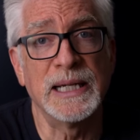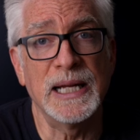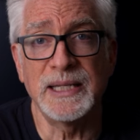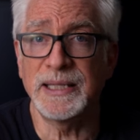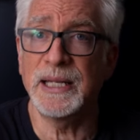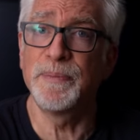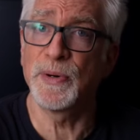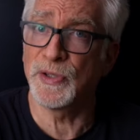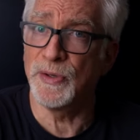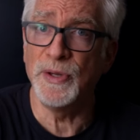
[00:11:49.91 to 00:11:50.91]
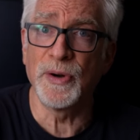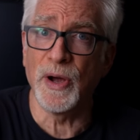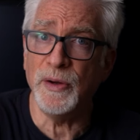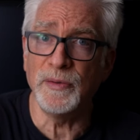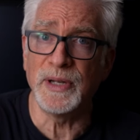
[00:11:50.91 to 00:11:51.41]
Instead, pursue your
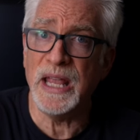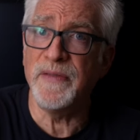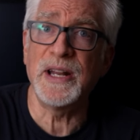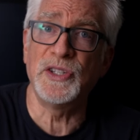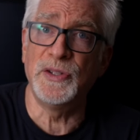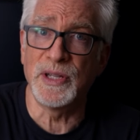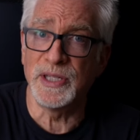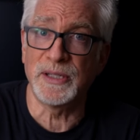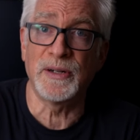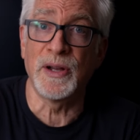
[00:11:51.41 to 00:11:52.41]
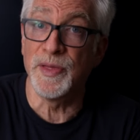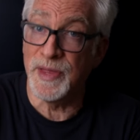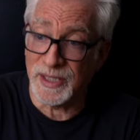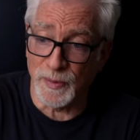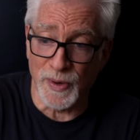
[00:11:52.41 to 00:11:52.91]
own, even as you consider
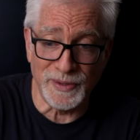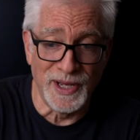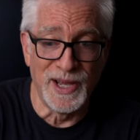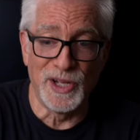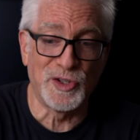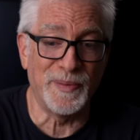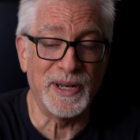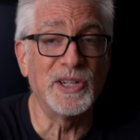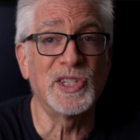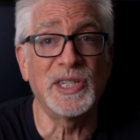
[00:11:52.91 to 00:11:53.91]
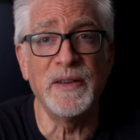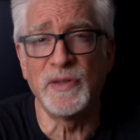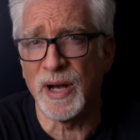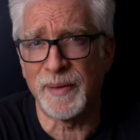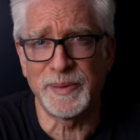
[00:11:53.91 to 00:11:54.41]
this quote attributed to Steve
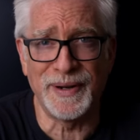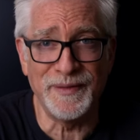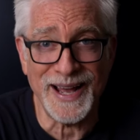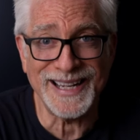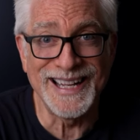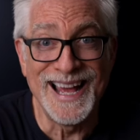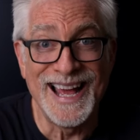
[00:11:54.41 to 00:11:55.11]
Jobs, but in fact